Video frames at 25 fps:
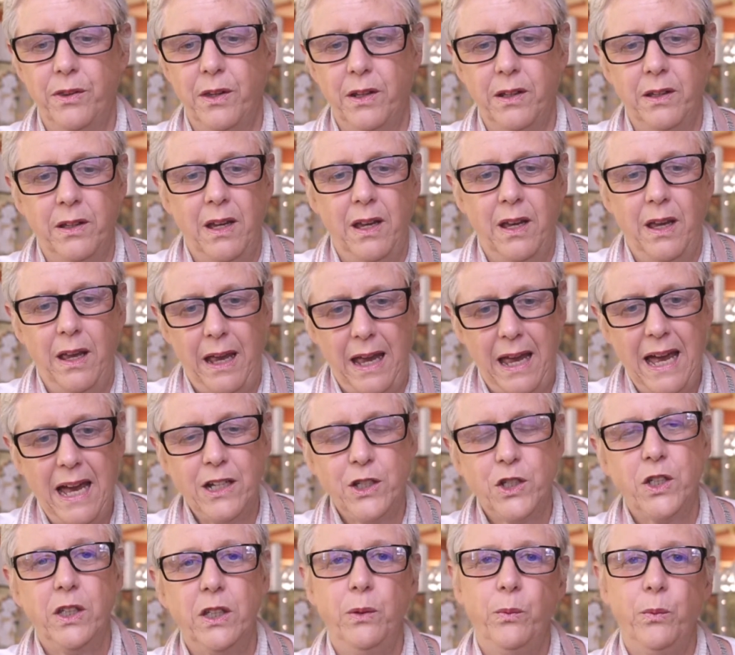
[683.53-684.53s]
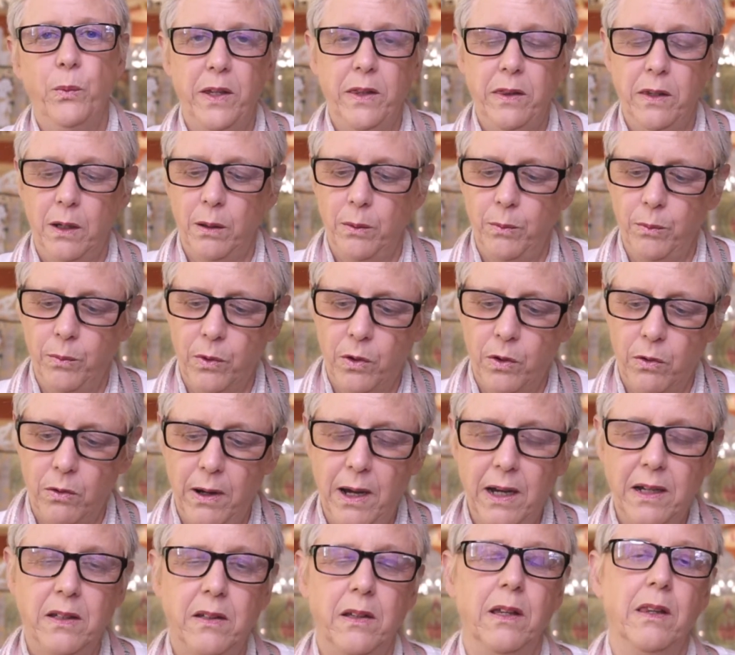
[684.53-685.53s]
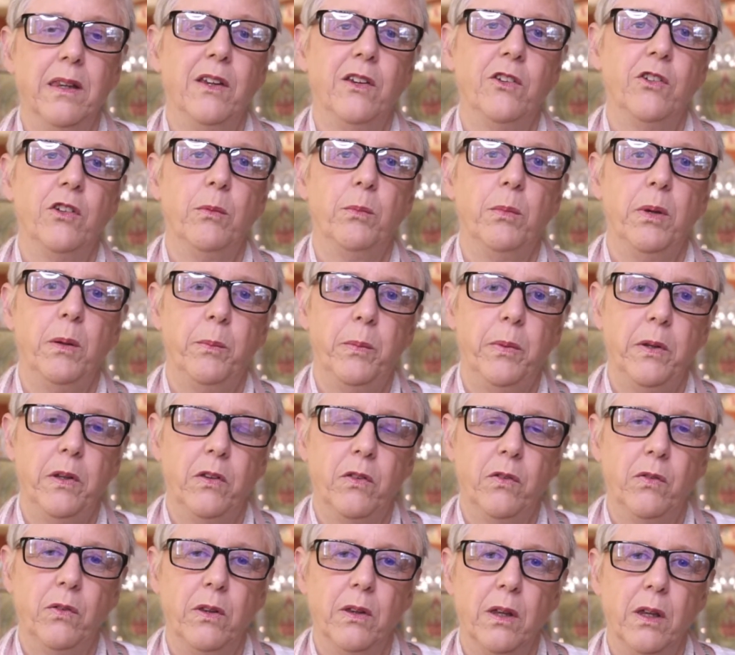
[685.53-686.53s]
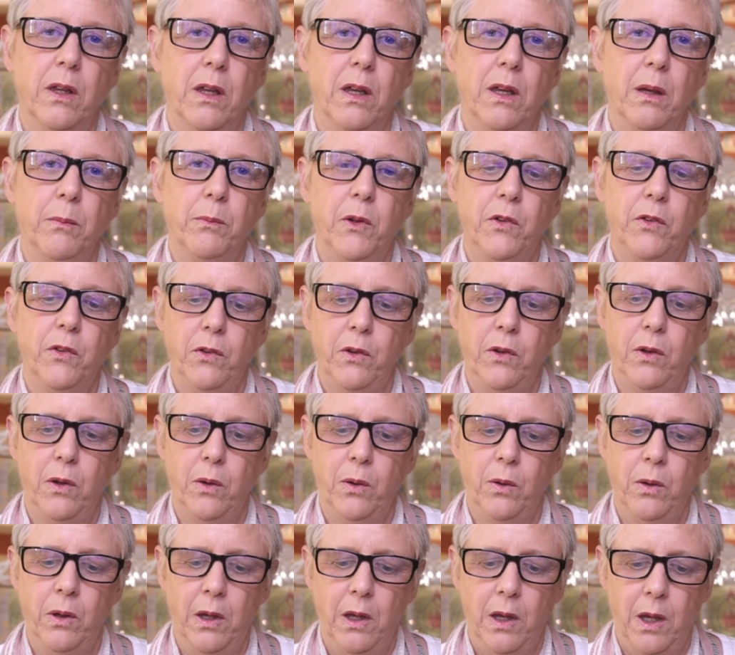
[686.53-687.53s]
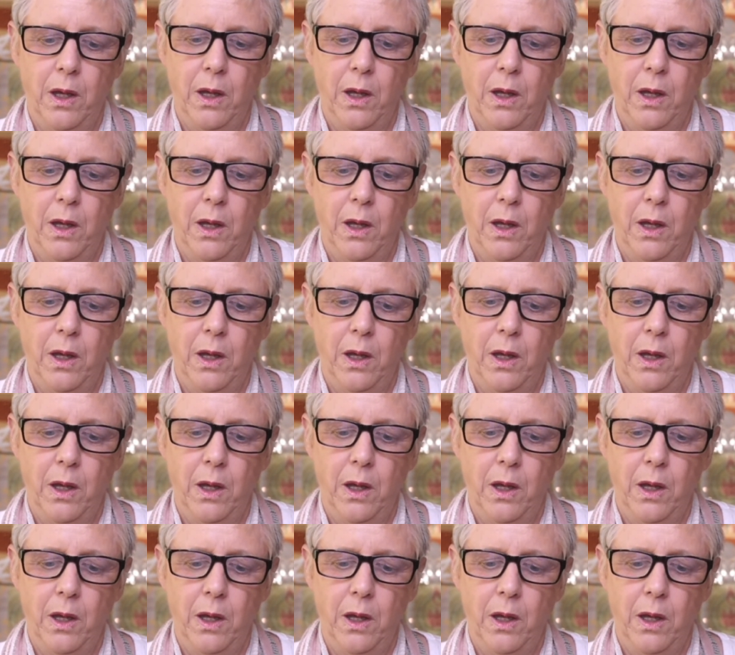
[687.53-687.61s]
And actually, when they're correcting, they should be peaceful and calm. There's no,